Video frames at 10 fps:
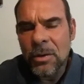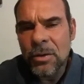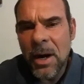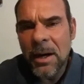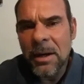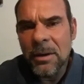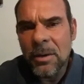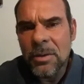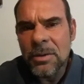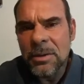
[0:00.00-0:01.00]
tracking
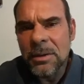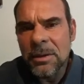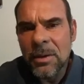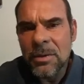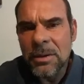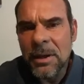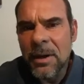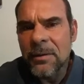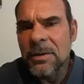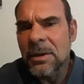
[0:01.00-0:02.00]
those
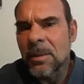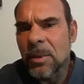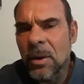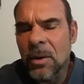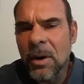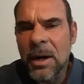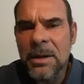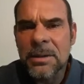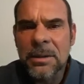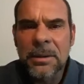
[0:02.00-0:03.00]
lifts and the
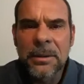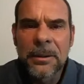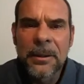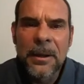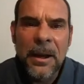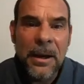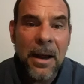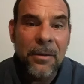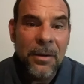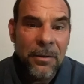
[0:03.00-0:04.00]
progress, and
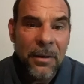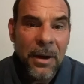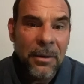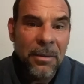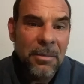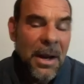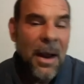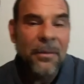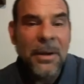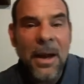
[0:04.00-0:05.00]
having faith. You
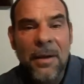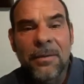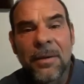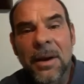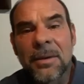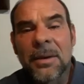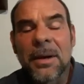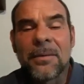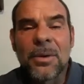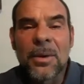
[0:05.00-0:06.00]
have to have faith that
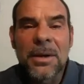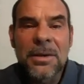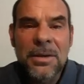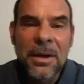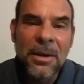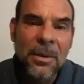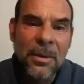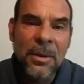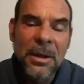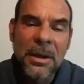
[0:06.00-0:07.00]
if you
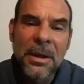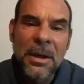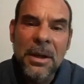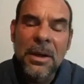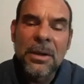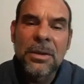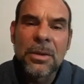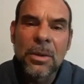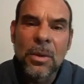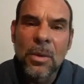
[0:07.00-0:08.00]
continue
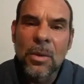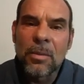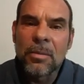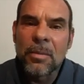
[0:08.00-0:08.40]
to,